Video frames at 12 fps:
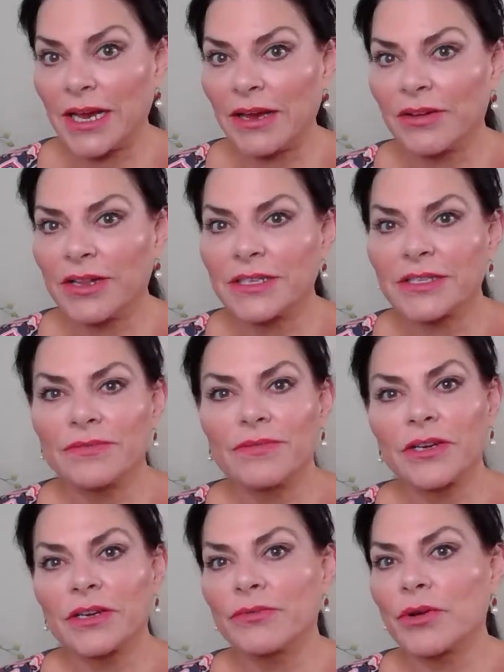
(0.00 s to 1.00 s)
it out. It's a
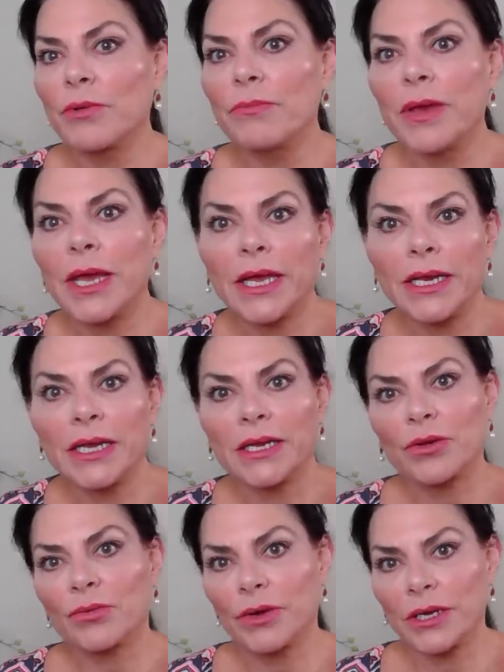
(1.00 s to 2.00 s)
very
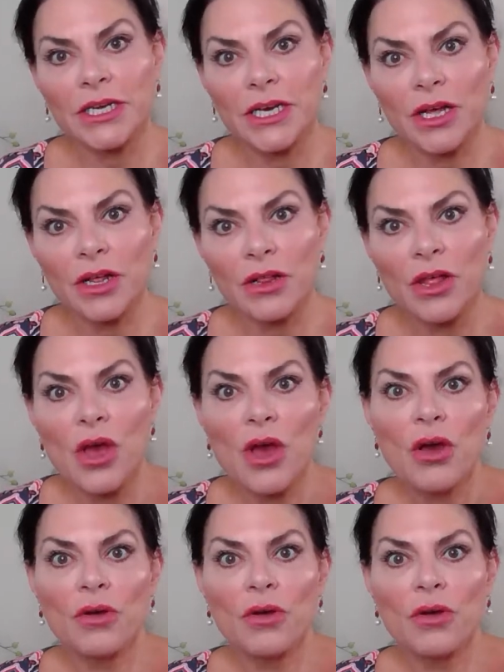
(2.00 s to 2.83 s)
romantic hotel